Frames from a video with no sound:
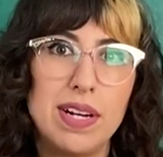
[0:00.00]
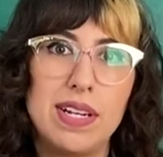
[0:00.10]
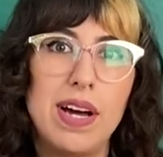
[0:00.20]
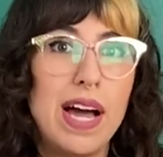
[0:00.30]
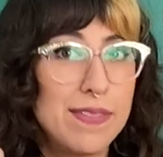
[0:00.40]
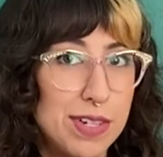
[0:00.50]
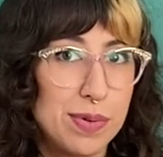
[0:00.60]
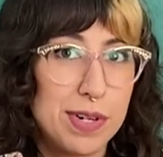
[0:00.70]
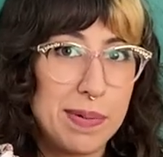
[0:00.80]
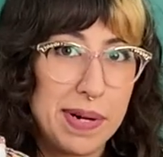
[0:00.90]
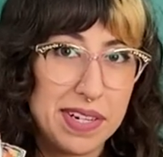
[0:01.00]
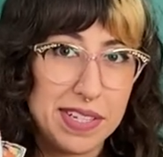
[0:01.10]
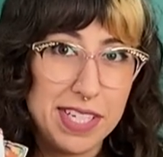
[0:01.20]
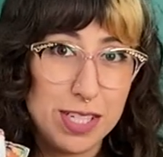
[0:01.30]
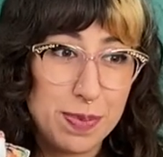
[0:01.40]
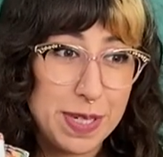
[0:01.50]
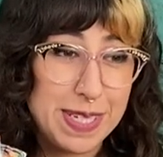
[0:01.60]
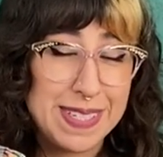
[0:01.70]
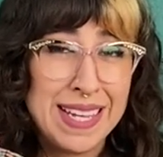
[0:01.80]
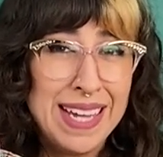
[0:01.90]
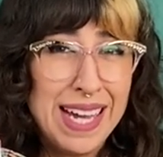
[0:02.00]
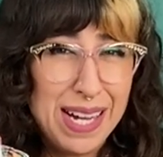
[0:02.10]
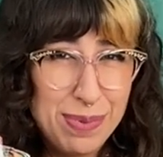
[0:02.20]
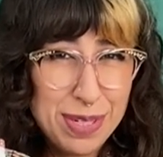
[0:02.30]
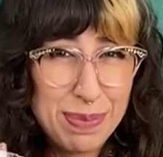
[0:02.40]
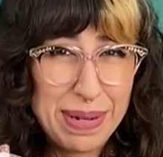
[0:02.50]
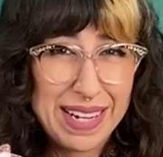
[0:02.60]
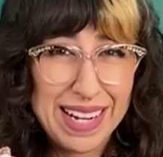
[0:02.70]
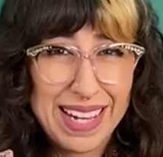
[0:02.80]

and not having to worry about a leash, because I'm really bad